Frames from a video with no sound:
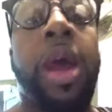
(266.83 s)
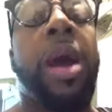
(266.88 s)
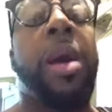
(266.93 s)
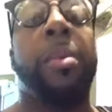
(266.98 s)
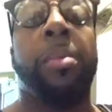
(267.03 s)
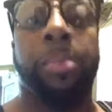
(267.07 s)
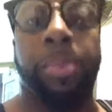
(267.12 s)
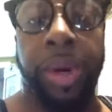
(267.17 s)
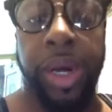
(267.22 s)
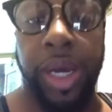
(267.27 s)

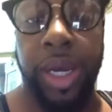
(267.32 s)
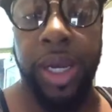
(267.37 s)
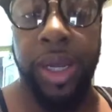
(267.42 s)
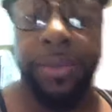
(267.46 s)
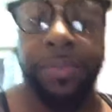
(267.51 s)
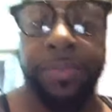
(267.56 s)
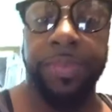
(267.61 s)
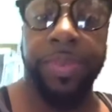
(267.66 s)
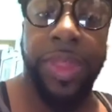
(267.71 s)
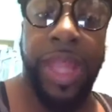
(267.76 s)
But
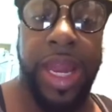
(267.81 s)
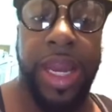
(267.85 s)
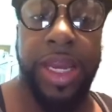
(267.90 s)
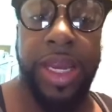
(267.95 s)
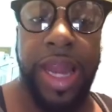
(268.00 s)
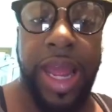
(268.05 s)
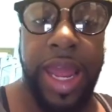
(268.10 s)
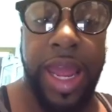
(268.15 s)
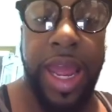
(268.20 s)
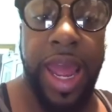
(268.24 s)
and
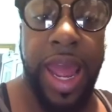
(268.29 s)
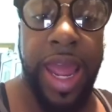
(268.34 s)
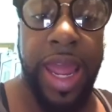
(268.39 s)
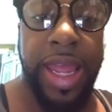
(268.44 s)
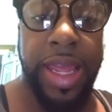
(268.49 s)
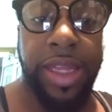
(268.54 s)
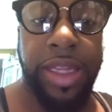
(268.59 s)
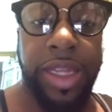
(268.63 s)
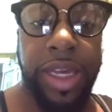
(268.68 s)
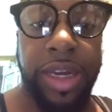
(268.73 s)
they,
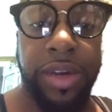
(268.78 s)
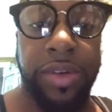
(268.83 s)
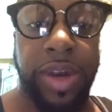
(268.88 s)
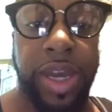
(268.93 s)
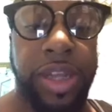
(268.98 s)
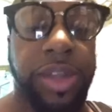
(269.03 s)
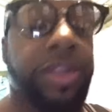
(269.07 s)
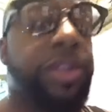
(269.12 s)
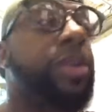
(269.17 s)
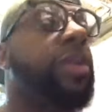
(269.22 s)
hey love, how
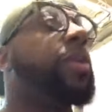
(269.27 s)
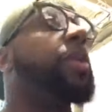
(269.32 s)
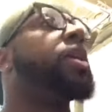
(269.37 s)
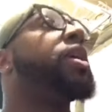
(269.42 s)
you doing?